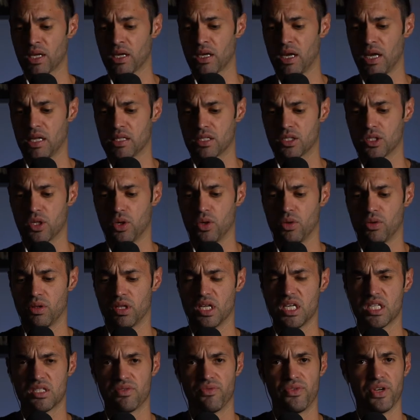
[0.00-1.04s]
And so
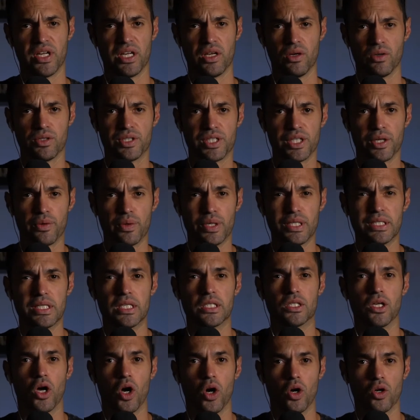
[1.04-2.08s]
this video series
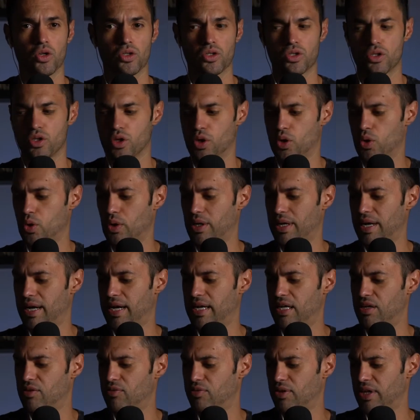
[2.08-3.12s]
is also
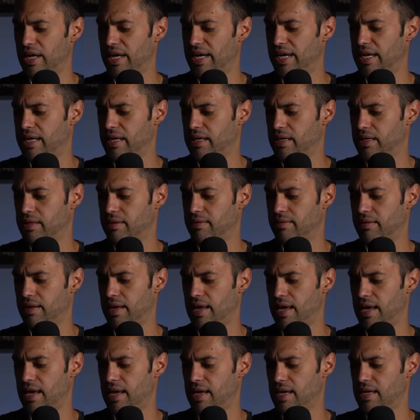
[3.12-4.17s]
kind of like
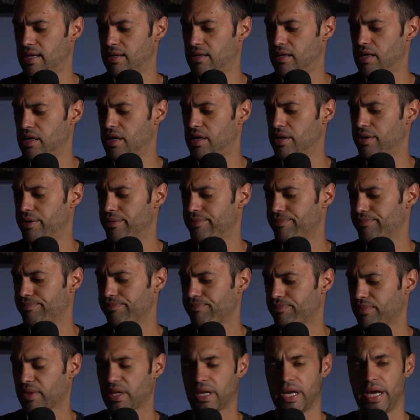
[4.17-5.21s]

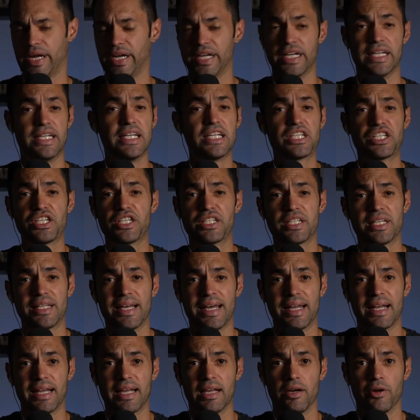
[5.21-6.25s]
an addition to
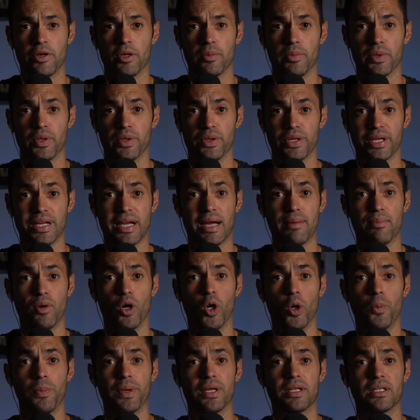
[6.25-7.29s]
that accountability. I'm
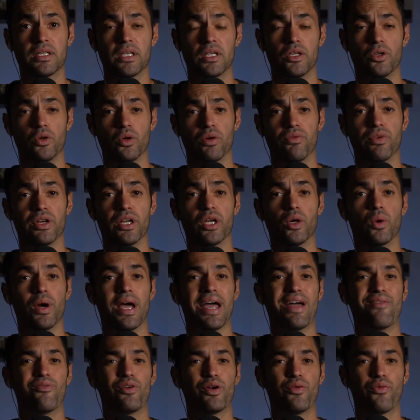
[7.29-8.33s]
hoping to do a video
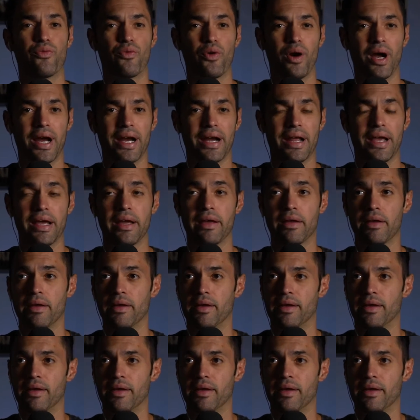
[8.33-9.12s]
every Friday,